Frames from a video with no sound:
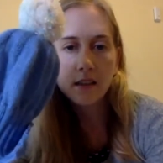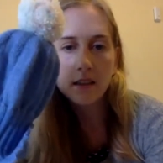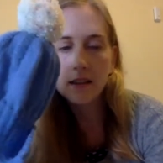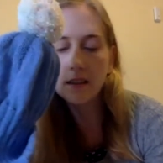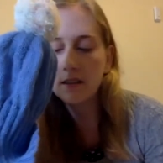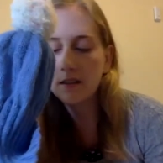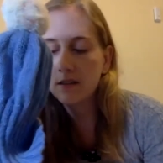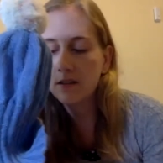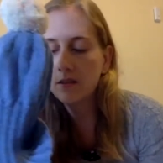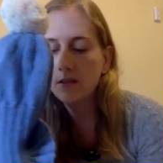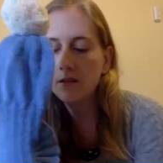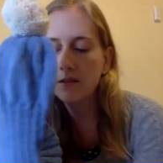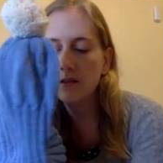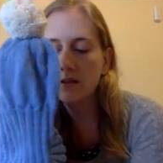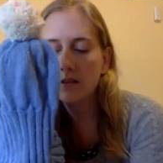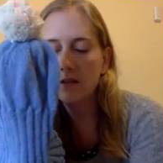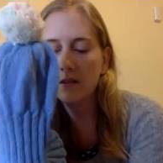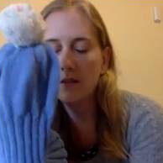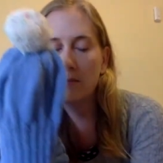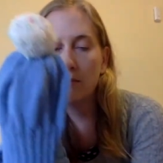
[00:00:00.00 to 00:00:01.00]
And
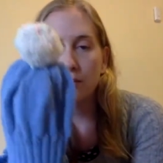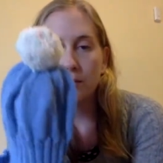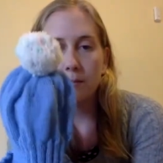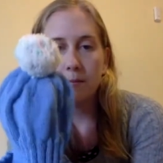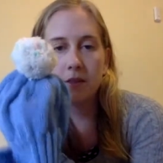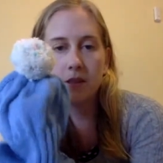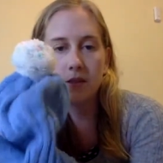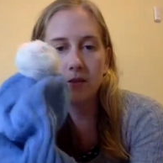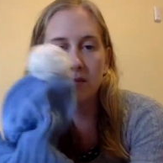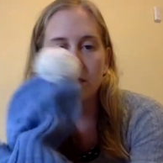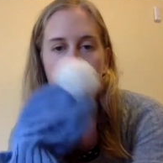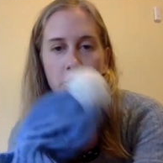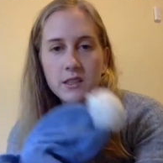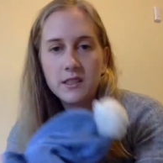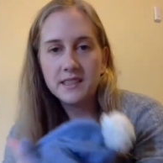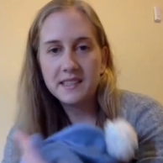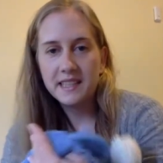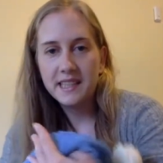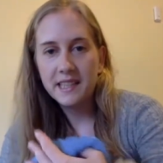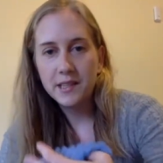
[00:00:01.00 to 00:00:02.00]
oh, the brim doesn't want
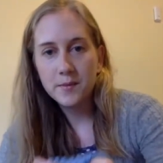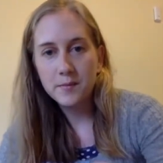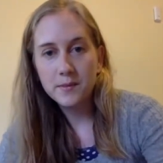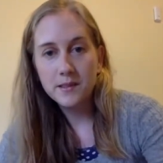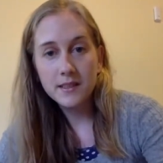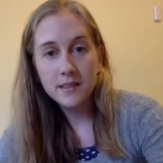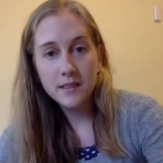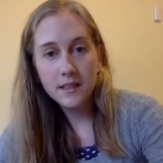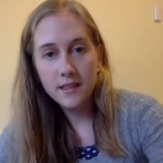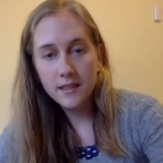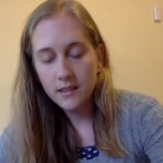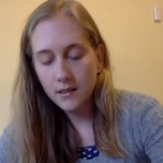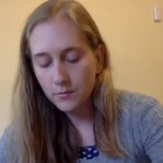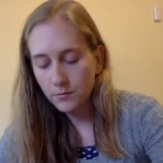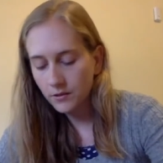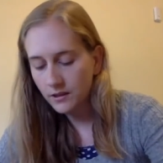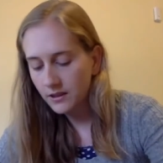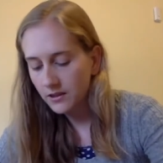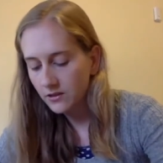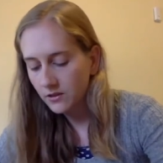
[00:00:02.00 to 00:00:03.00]
to stay up. It stays
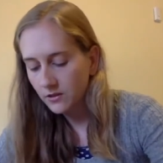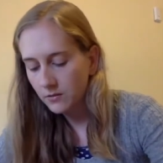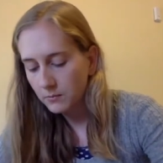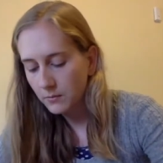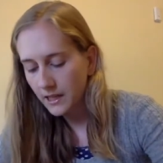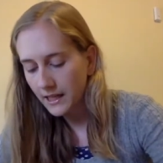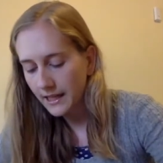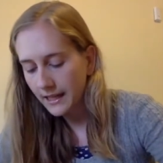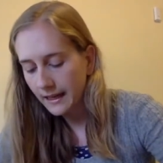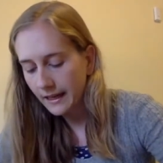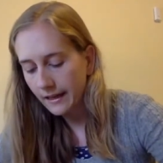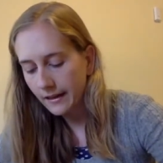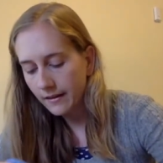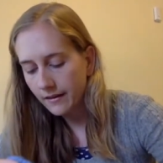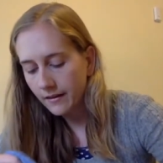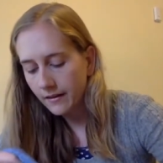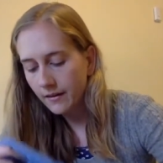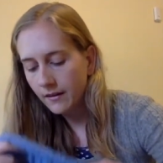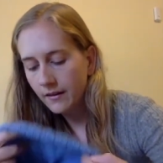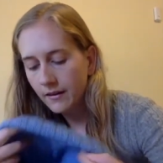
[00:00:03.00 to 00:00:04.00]
up when it's on my
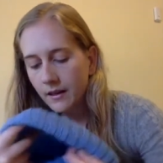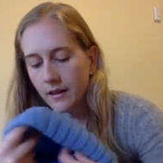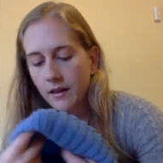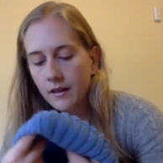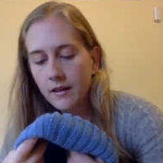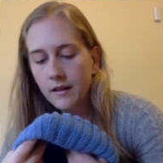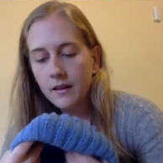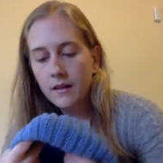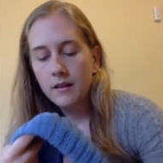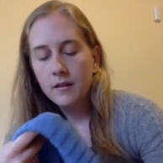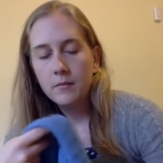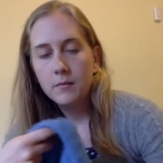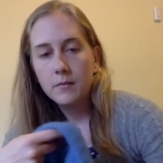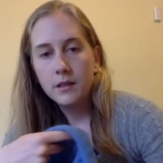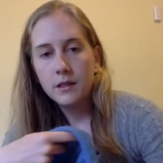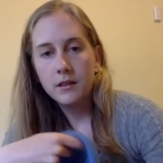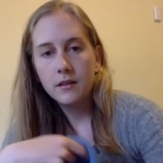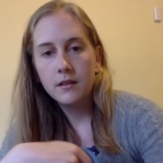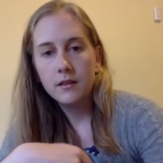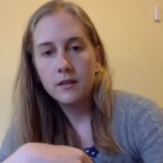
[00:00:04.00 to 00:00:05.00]
head,
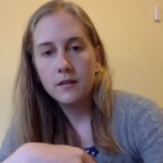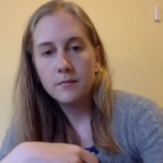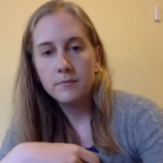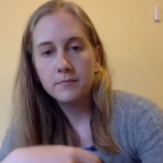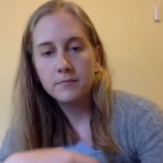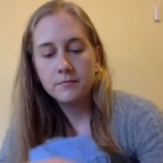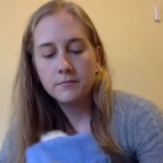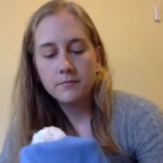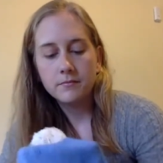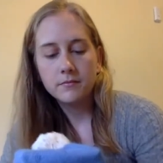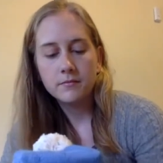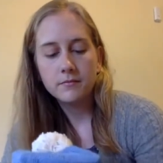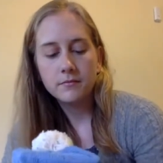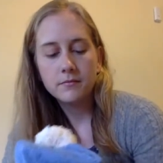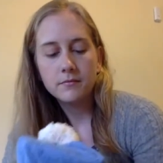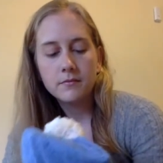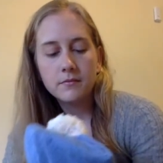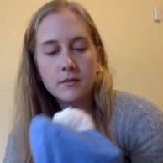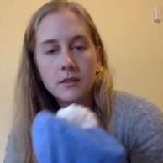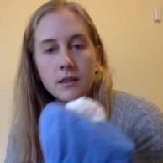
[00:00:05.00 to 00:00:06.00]
but um,
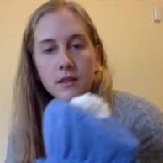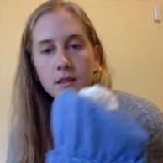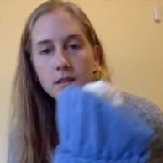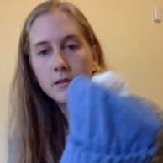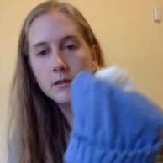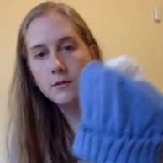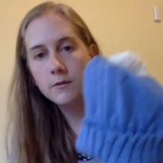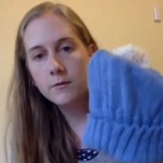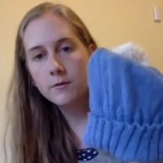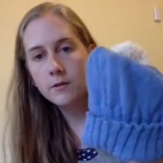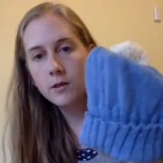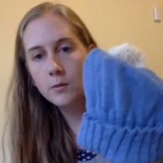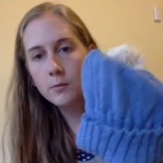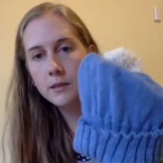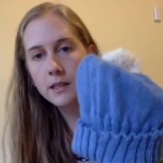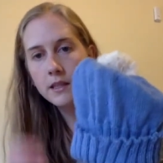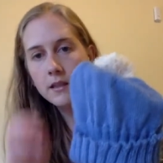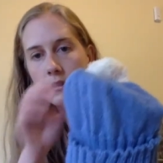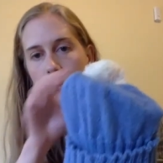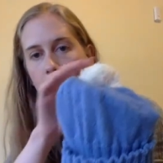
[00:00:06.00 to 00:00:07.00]
it's a
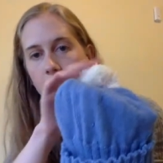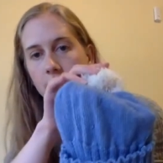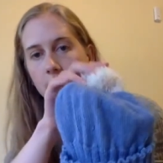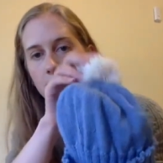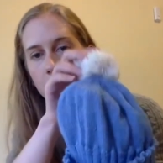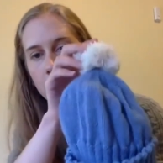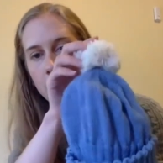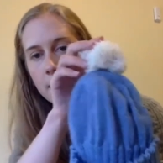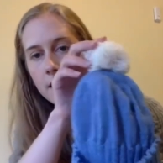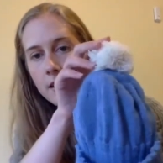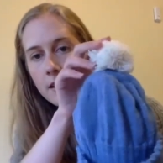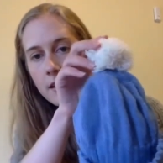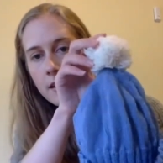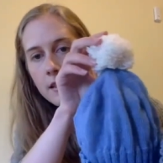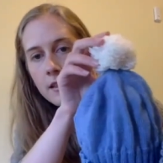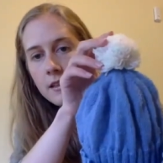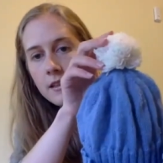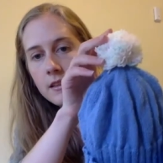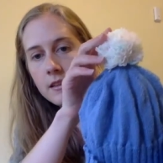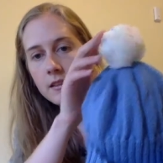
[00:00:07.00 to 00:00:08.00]
floppy kind of yarn.
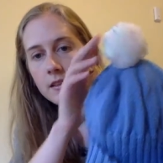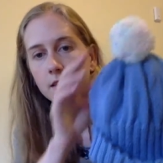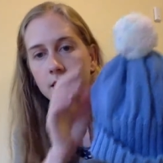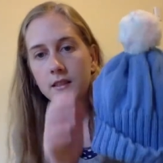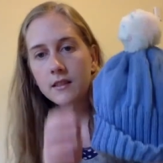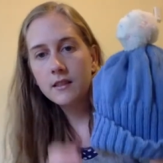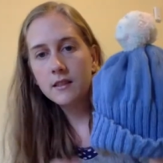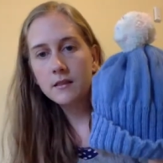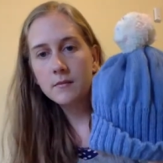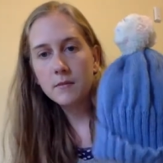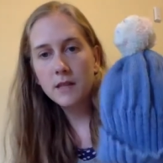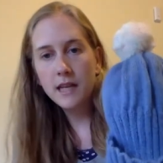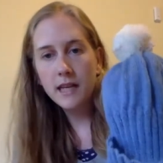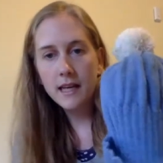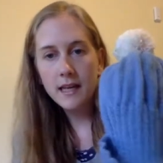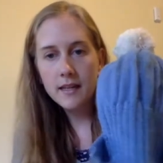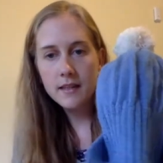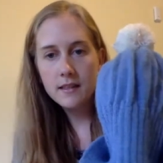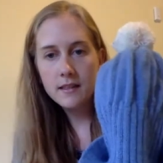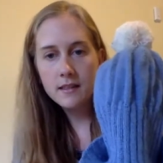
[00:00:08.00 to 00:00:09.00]
This is my
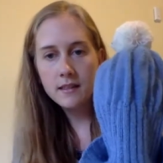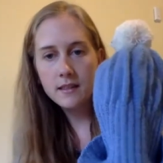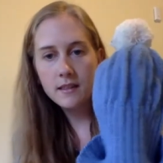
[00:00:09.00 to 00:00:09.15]
hat.